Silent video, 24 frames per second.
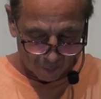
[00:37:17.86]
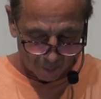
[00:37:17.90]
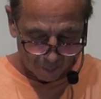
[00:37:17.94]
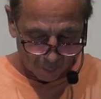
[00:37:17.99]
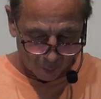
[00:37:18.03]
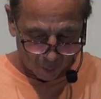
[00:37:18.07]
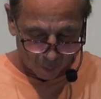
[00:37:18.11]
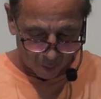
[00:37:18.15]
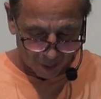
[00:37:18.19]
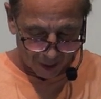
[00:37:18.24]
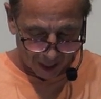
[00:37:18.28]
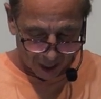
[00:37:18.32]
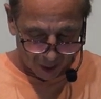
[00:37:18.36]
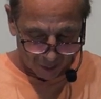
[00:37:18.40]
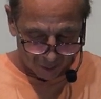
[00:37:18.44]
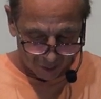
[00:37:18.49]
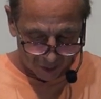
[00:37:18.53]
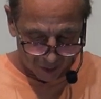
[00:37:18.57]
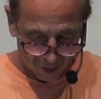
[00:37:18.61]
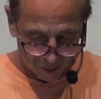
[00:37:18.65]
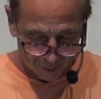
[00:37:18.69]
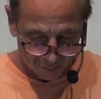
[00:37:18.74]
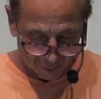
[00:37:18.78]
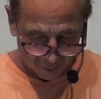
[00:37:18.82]
poured out
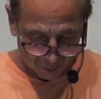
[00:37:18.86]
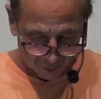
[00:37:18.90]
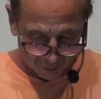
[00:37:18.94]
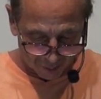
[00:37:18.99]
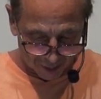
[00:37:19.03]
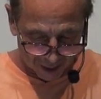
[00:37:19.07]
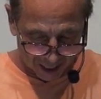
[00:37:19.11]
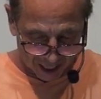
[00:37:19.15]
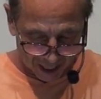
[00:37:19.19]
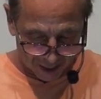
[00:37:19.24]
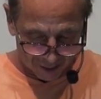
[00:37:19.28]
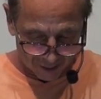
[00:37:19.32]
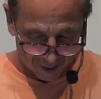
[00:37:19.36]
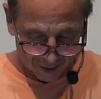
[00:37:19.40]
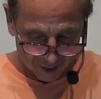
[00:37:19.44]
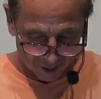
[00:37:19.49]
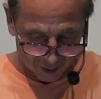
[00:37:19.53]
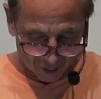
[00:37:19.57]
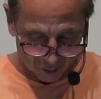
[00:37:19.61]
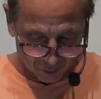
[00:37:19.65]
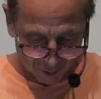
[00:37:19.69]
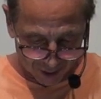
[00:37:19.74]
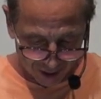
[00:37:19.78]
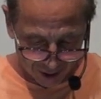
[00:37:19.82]
his bowl on the
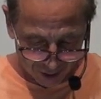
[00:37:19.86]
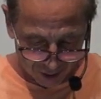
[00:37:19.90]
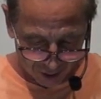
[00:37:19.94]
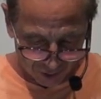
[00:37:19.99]
great